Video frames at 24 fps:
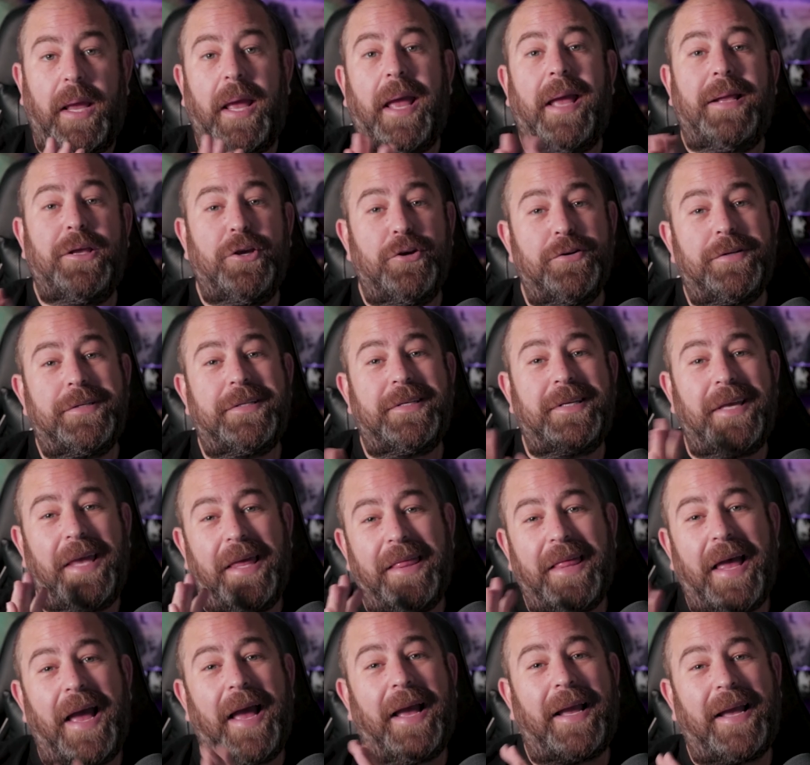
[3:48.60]
And you see
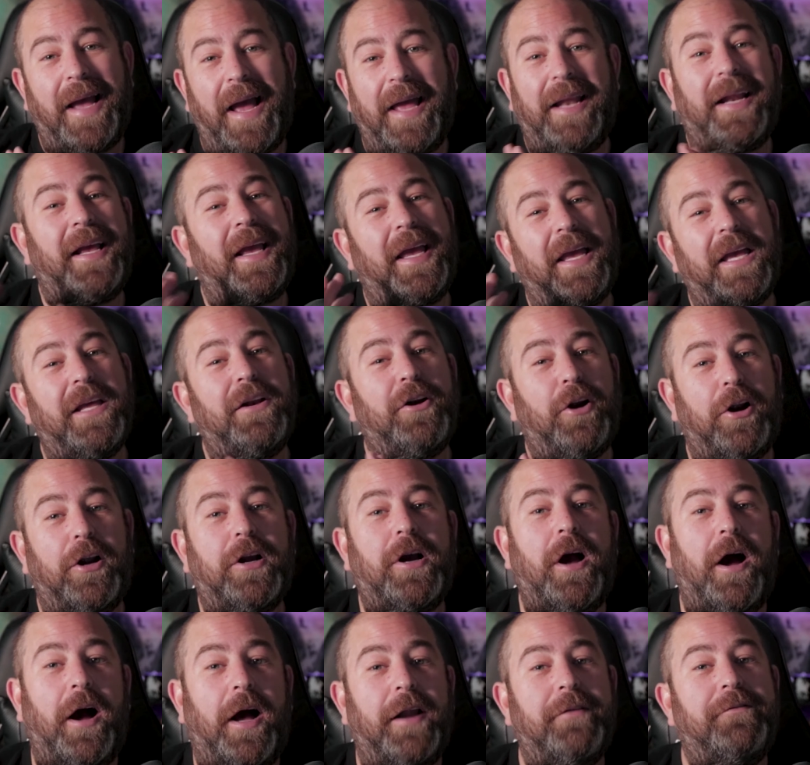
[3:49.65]
that kind of inner
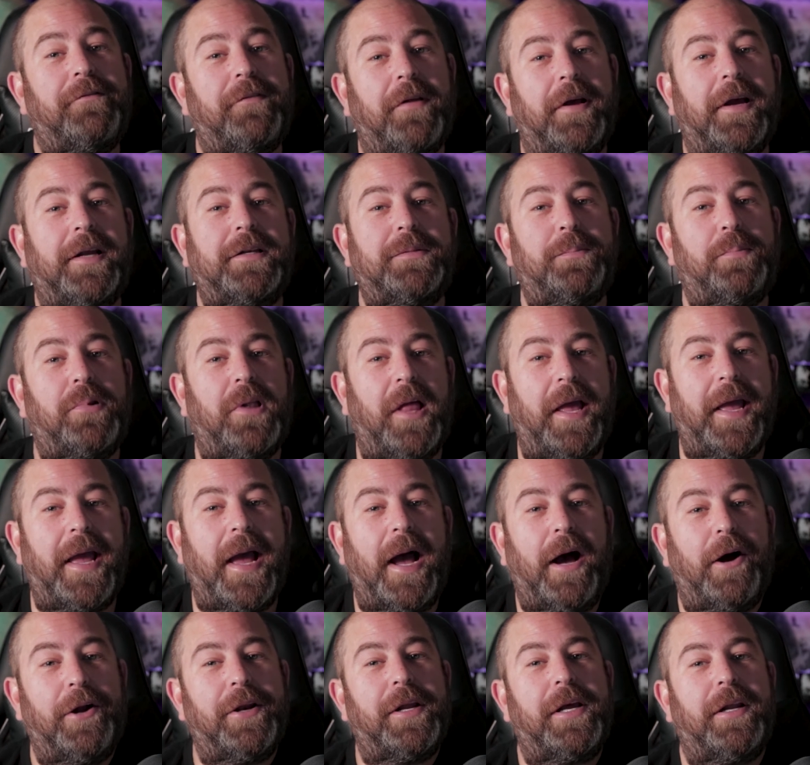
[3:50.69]
conflict play
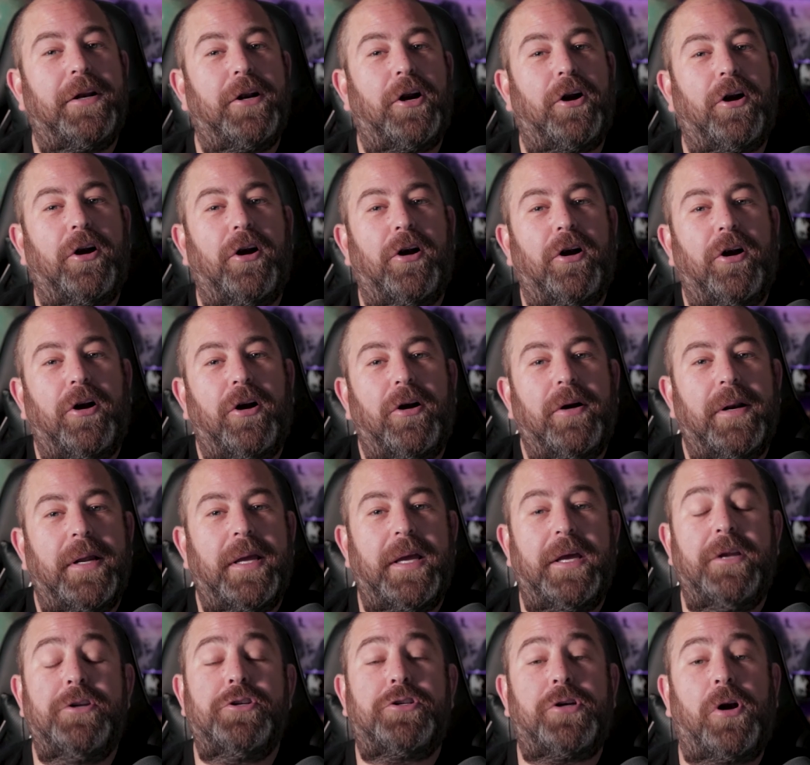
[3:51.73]
out in her
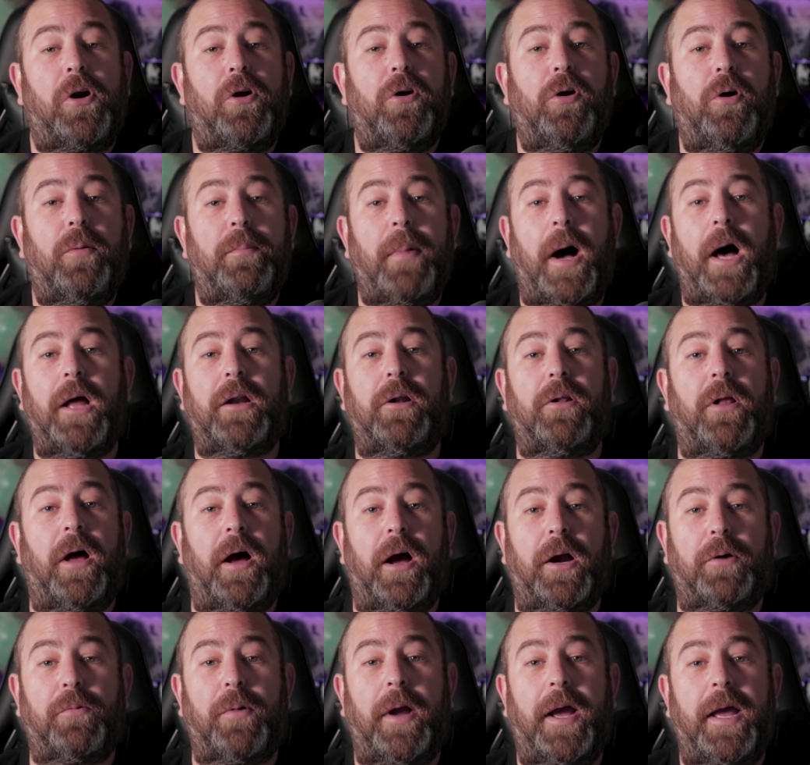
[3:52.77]
internal
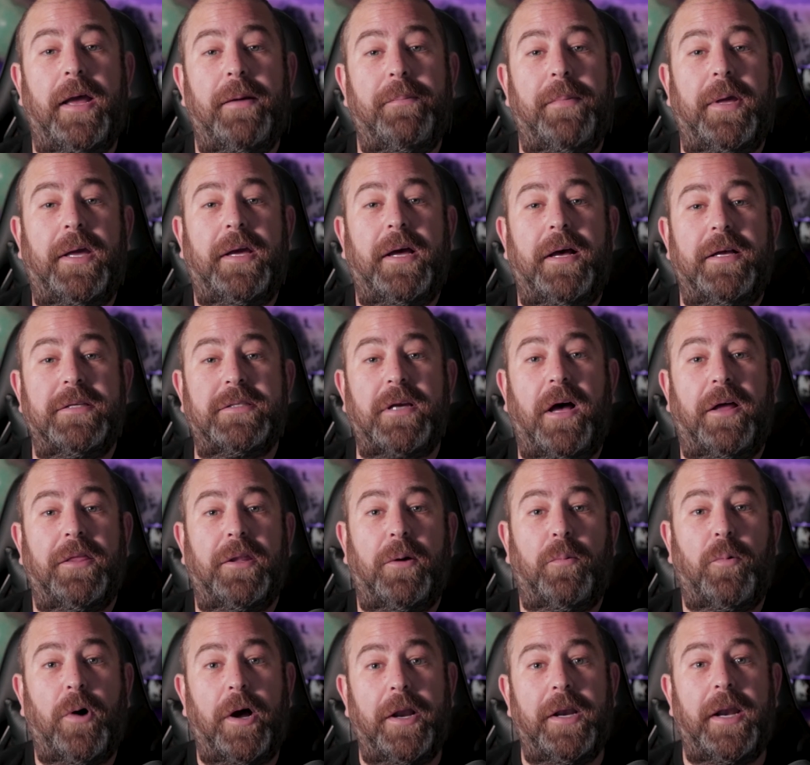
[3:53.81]
monologue, right? Because on the
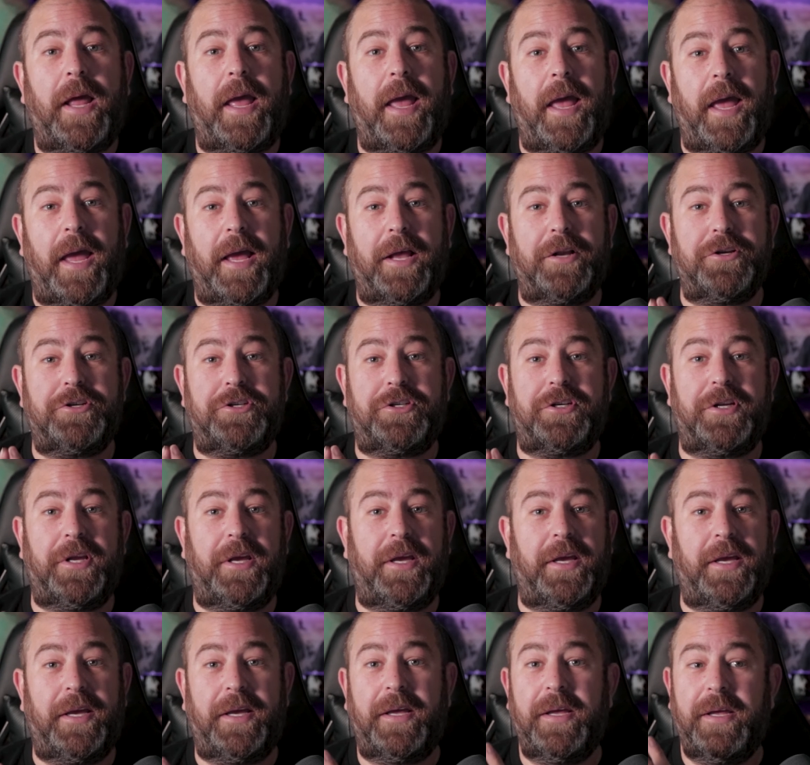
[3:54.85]
one hand,
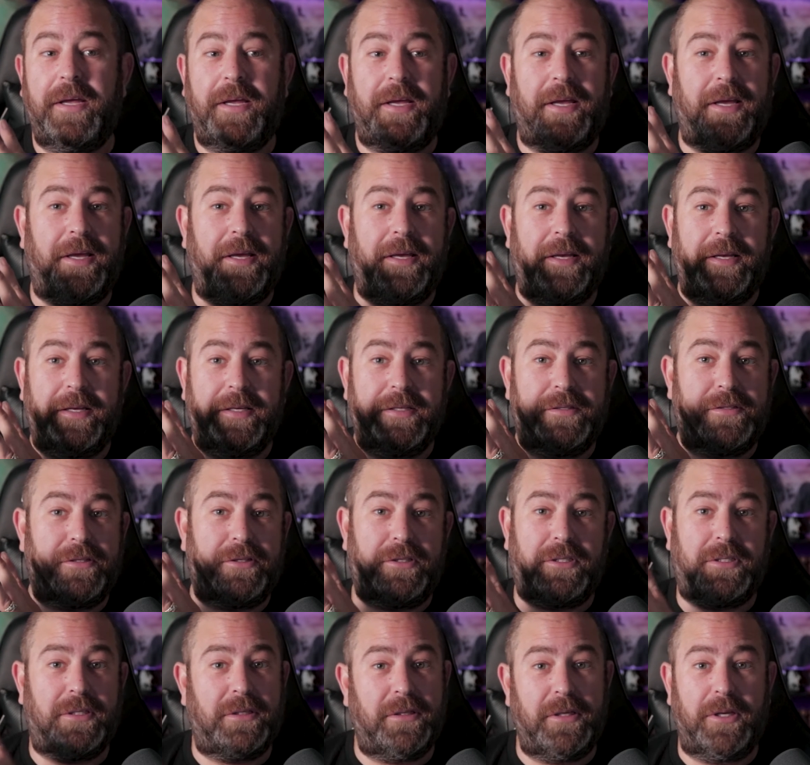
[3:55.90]
she is,
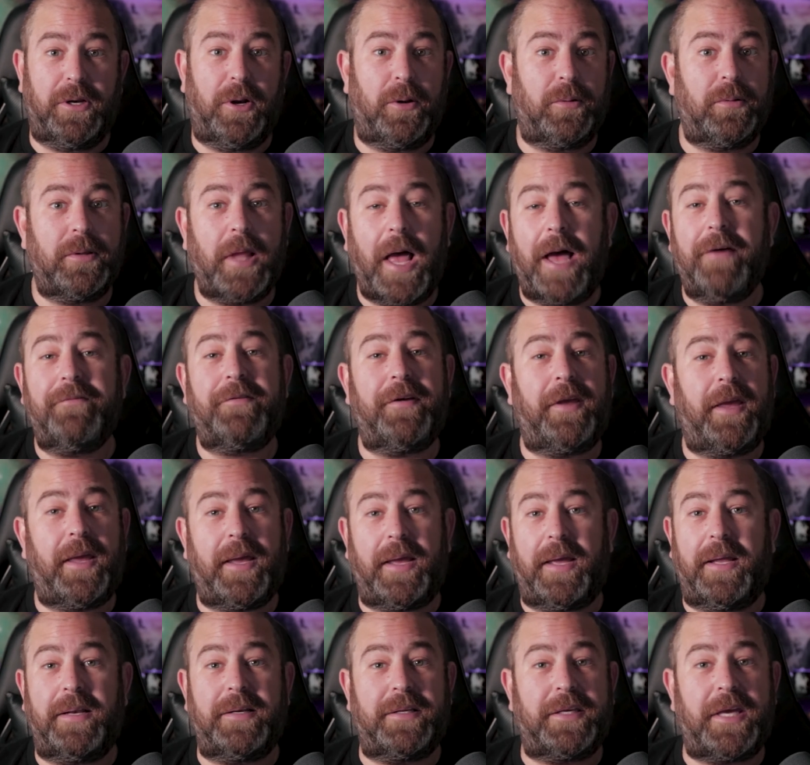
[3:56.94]

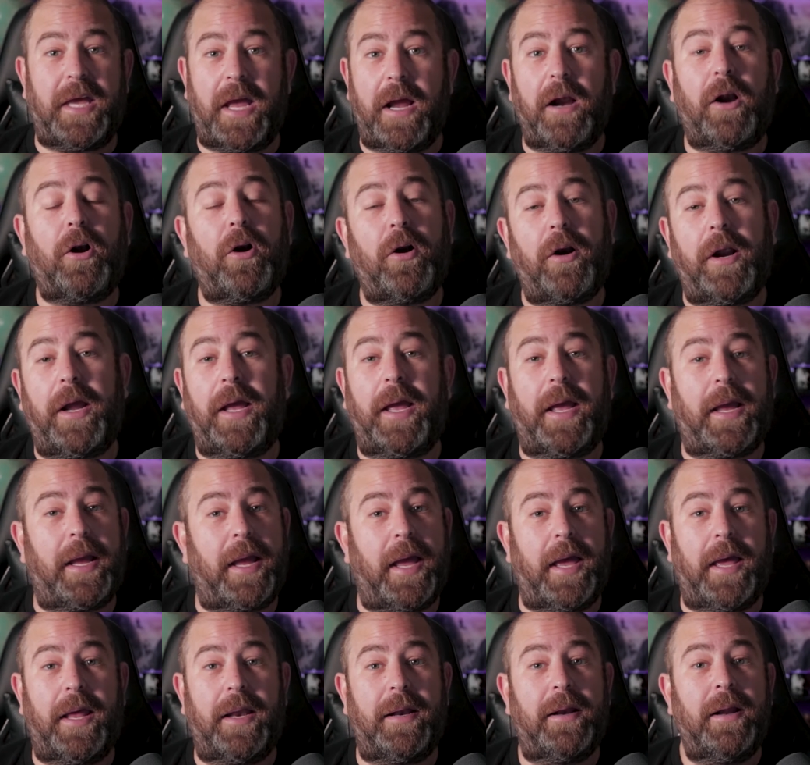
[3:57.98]
loving and caring,
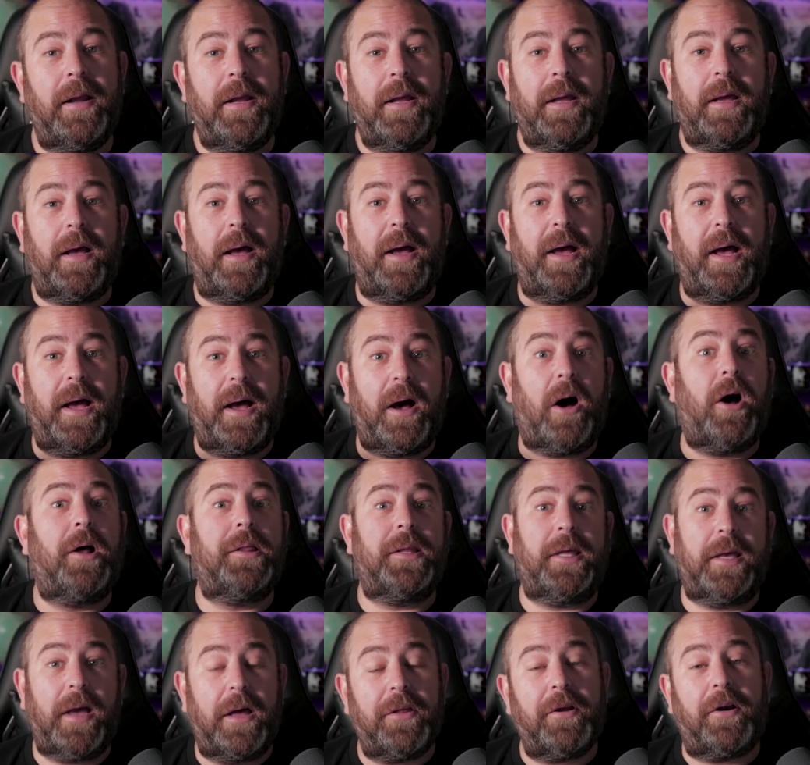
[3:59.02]
and on
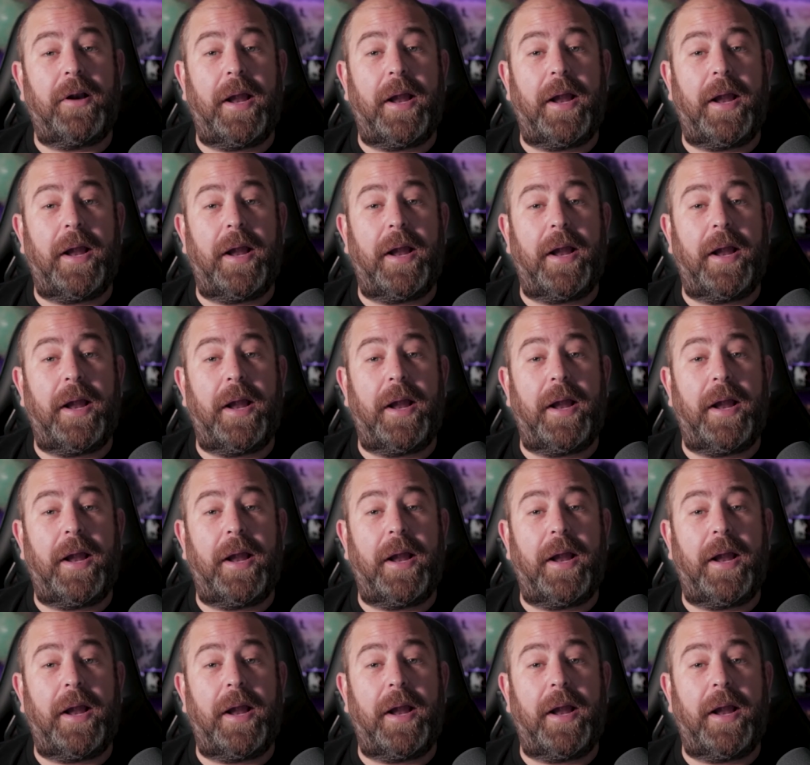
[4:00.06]
the other